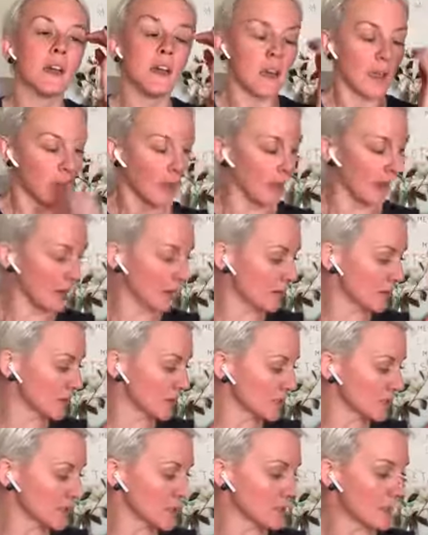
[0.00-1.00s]
And I was
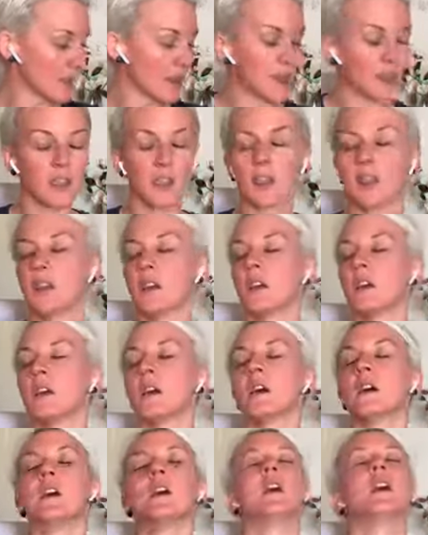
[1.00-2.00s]
just like,
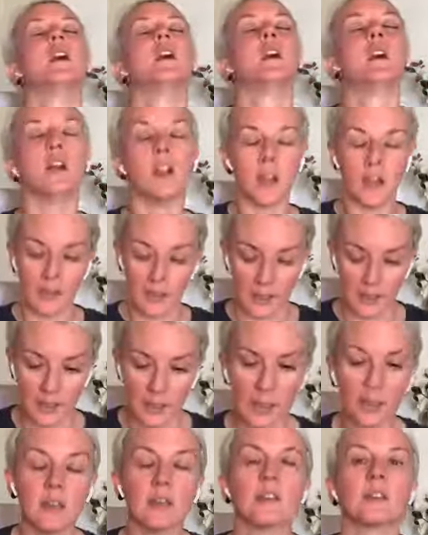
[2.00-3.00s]
all right, Nick,
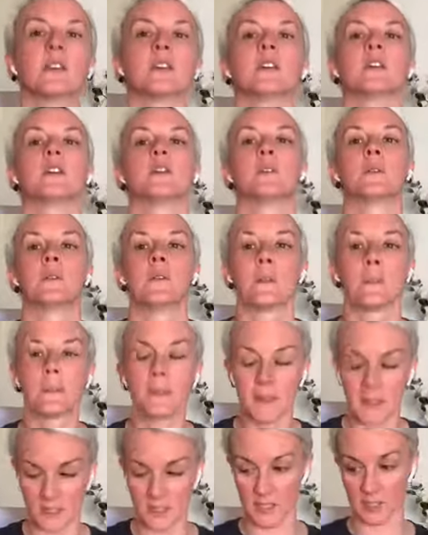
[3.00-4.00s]
you know,
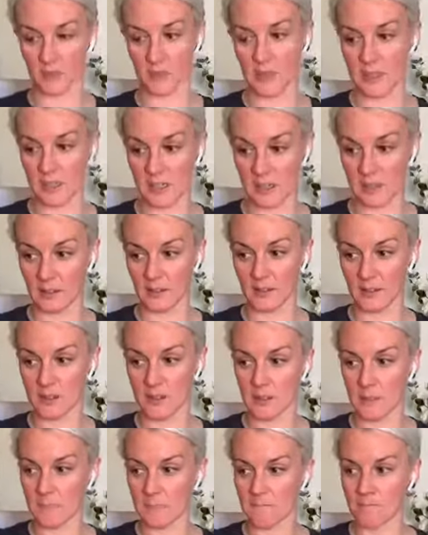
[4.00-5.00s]
this is
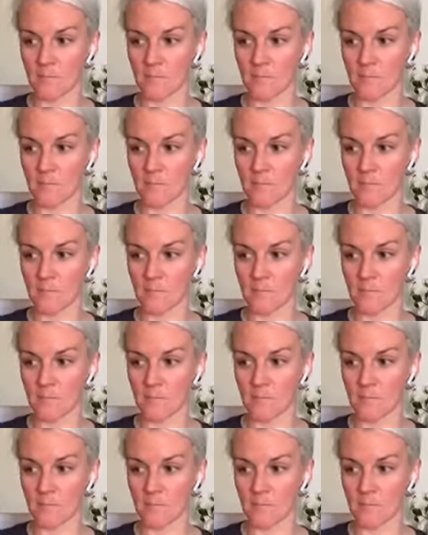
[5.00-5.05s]
ridiculous.